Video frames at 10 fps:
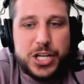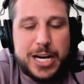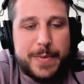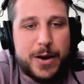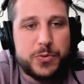
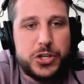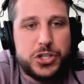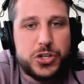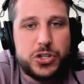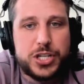chat about
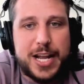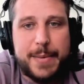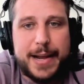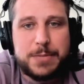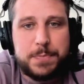regionals, chat
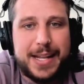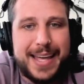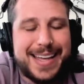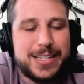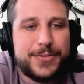about his
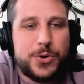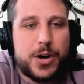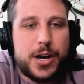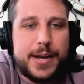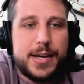plans
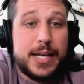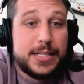for it,